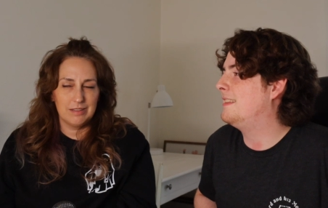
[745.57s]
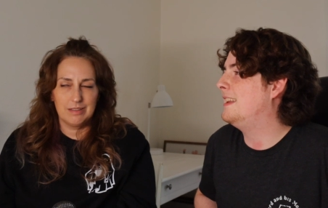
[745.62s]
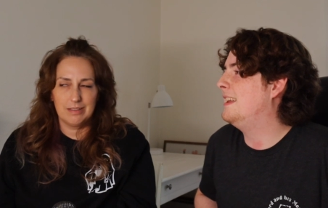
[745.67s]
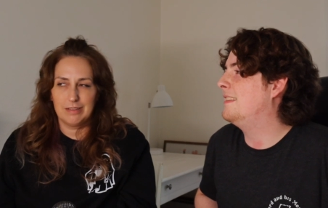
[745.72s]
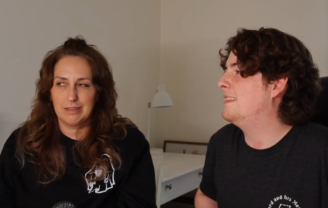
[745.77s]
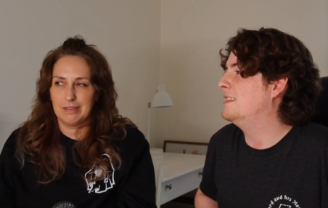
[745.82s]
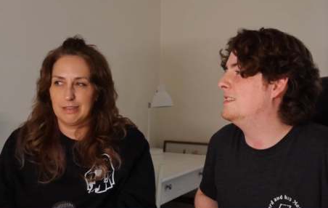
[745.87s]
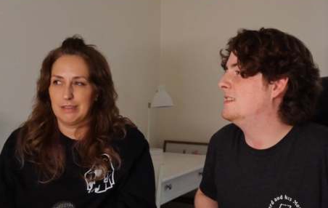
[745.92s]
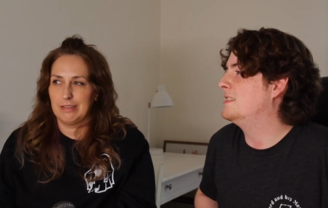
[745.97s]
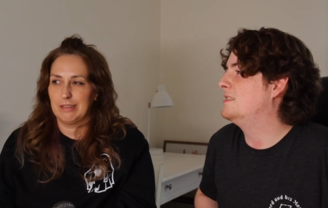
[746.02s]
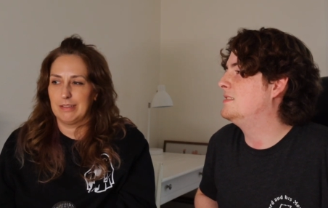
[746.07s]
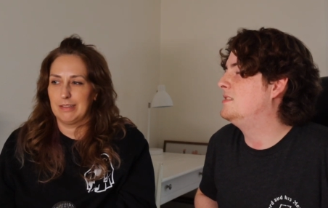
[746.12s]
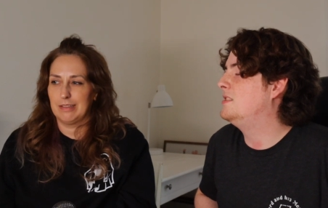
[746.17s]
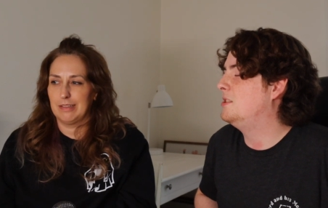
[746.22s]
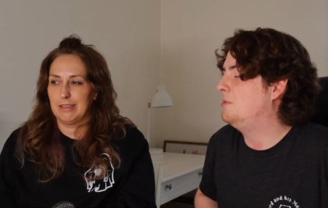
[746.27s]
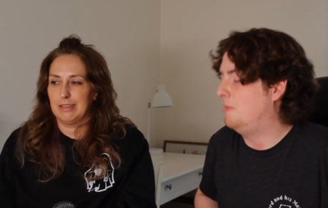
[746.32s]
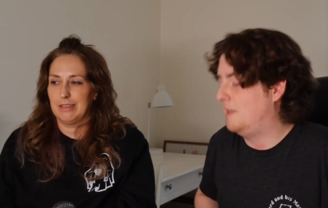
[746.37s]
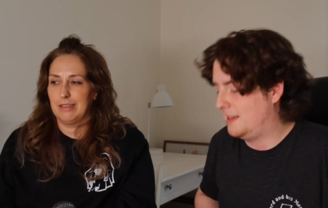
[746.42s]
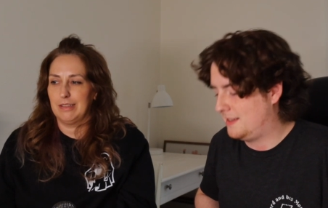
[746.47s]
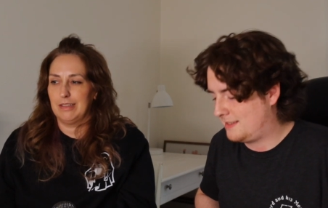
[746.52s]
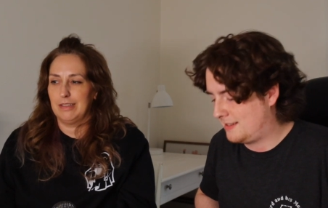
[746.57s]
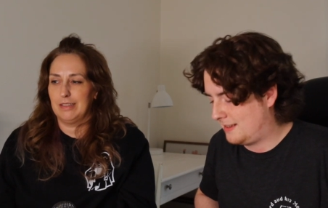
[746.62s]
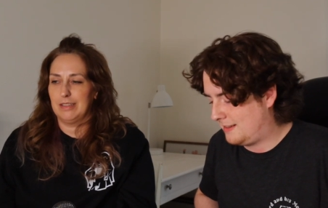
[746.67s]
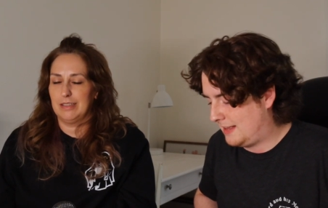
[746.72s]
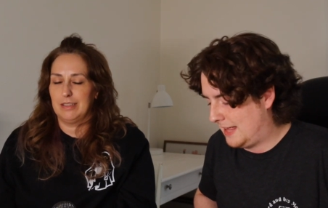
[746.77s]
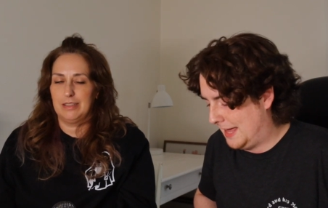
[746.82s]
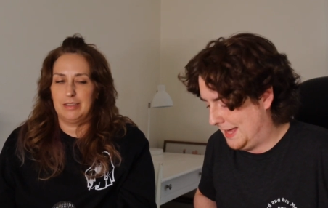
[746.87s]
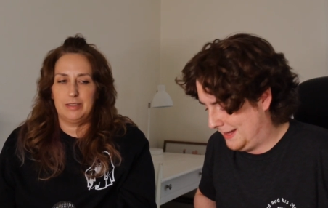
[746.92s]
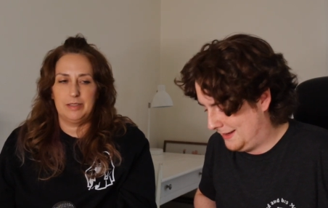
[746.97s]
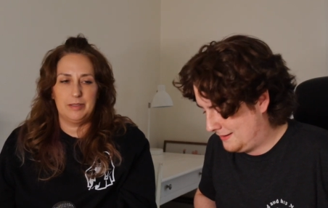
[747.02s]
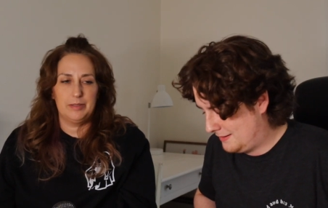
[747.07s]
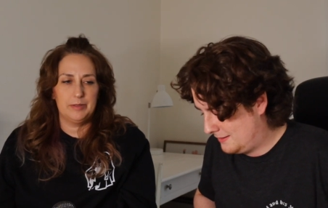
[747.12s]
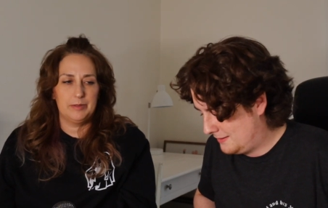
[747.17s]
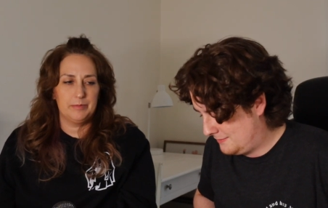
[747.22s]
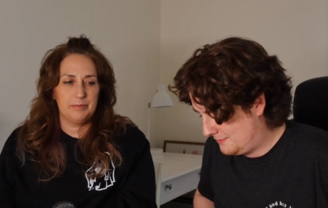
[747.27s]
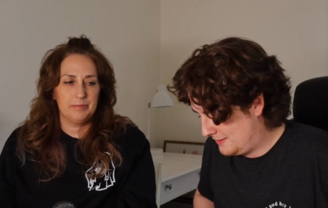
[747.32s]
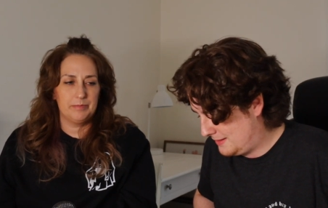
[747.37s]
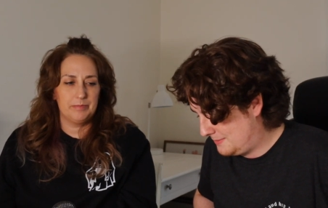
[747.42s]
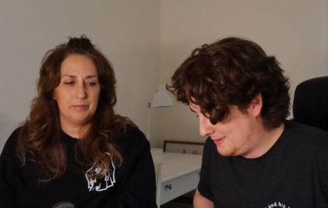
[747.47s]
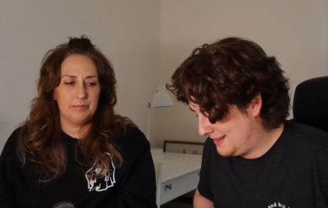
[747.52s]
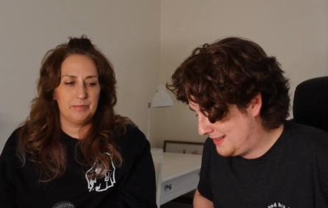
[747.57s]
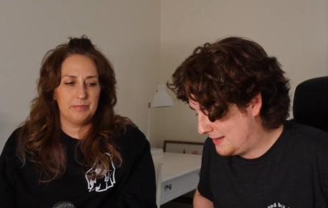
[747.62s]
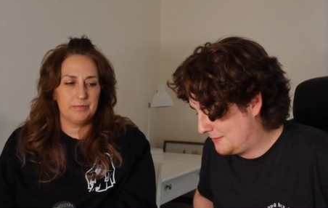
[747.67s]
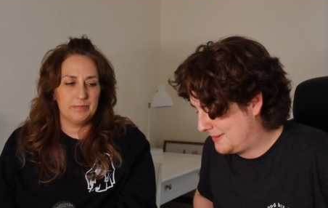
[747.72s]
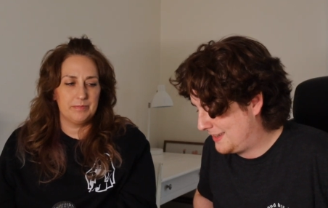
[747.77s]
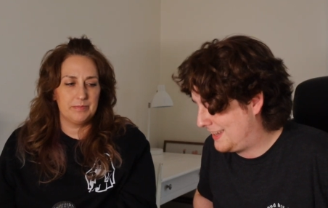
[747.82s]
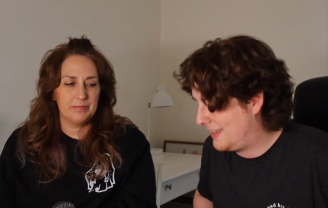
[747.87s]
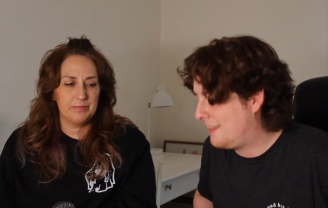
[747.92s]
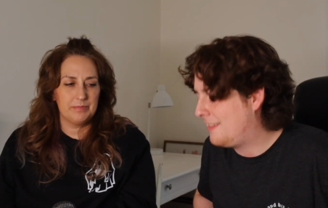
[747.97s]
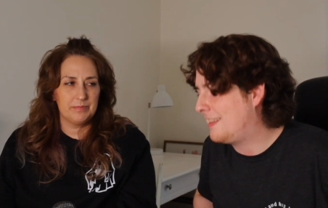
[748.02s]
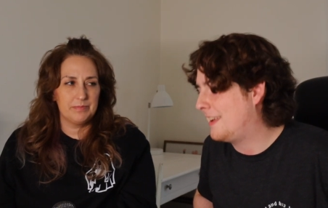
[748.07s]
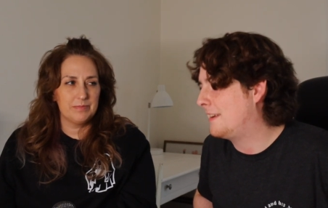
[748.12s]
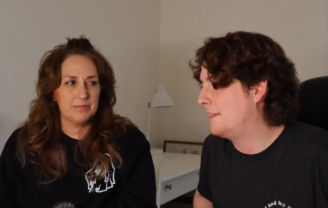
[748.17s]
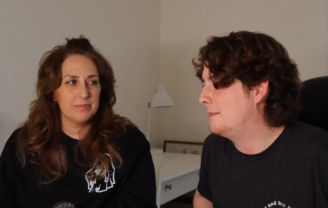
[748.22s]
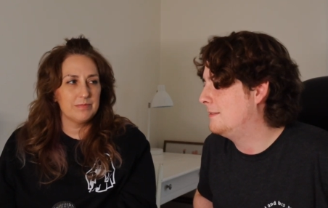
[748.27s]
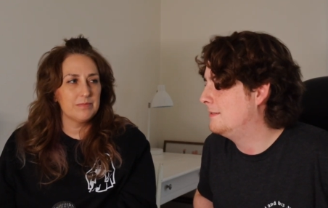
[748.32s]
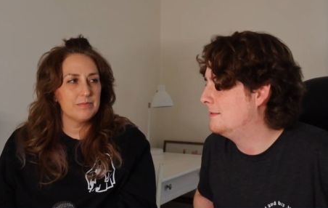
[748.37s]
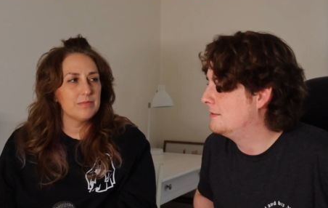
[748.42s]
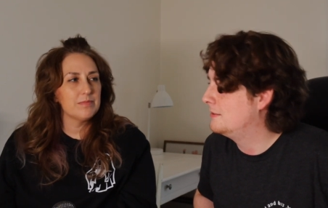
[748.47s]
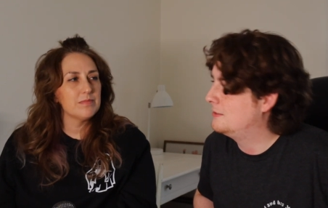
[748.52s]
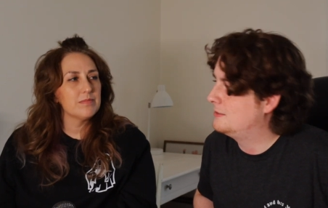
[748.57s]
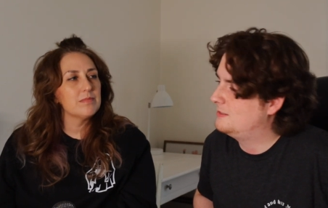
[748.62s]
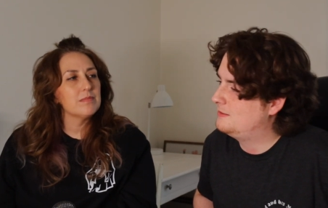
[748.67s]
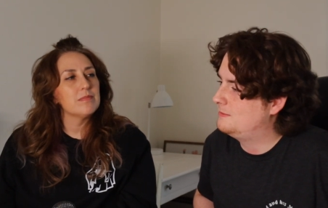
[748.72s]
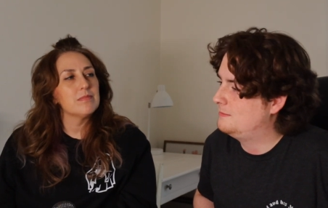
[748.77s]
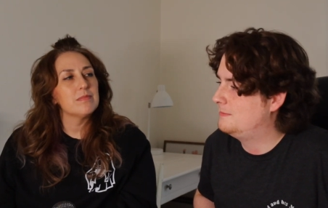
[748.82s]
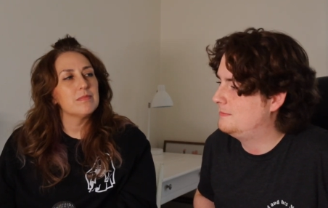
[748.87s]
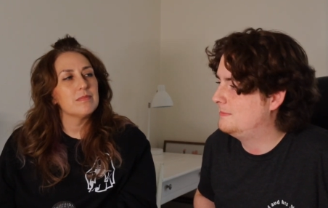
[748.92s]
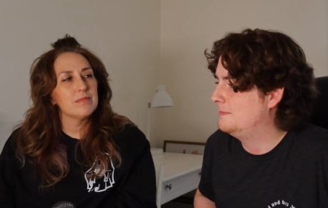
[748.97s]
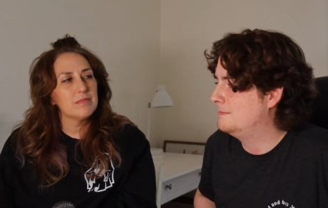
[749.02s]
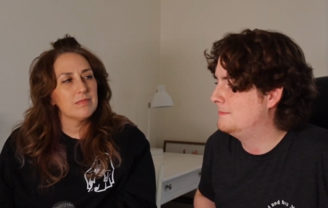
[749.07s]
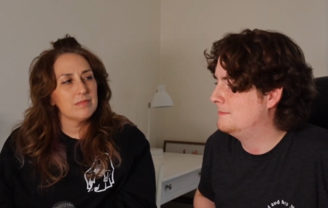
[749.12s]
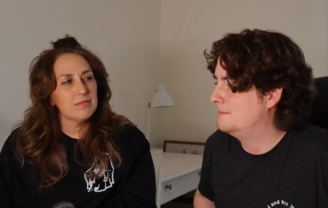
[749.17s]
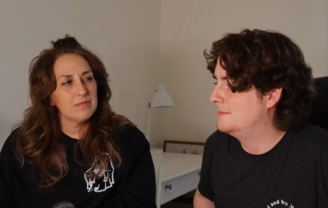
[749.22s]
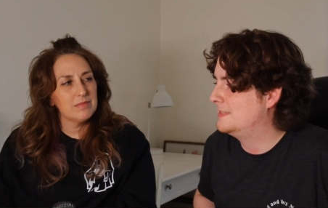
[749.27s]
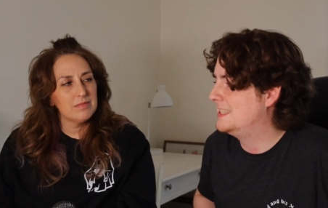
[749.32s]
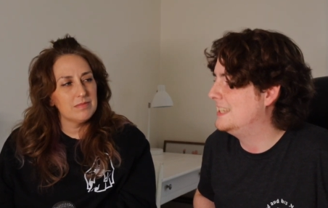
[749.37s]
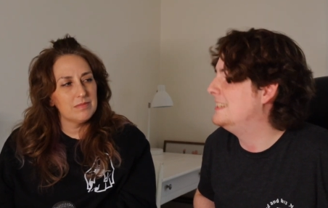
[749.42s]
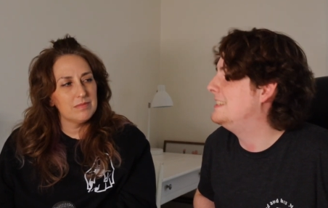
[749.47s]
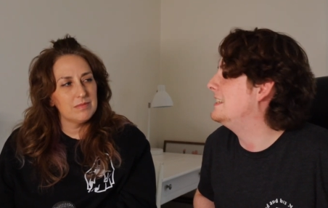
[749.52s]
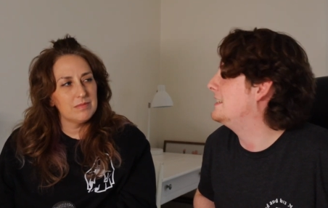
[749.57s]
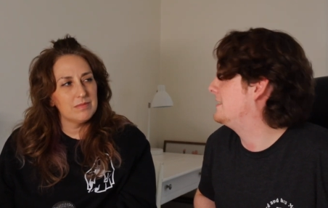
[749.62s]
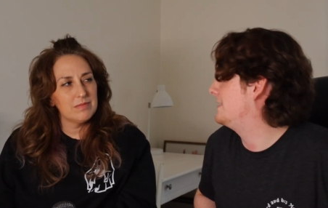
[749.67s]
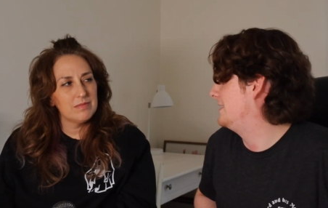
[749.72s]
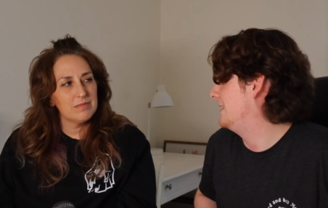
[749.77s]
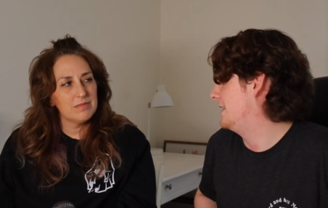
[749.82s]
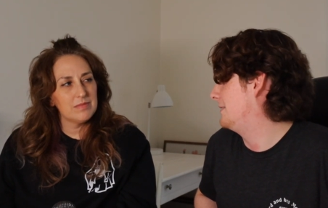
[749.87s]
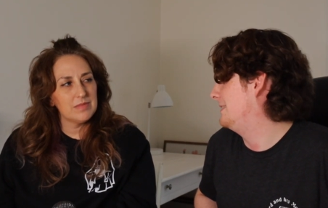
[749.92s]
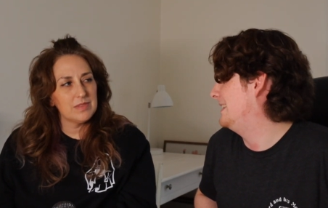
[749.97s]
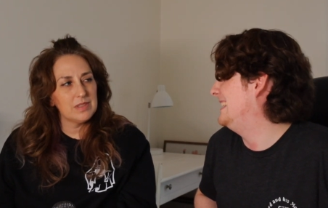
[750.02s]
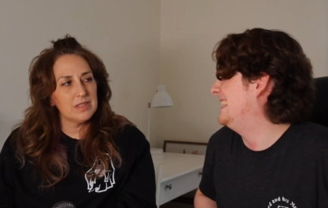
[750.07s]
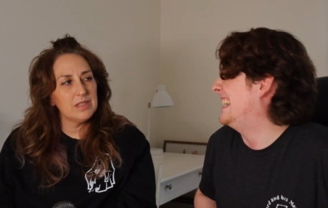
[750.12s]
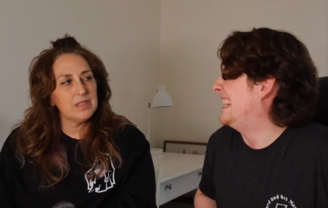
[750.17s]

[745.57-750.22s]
Speaker 1: he doesn't just do it to like for the means of it. He's like sadistic when he's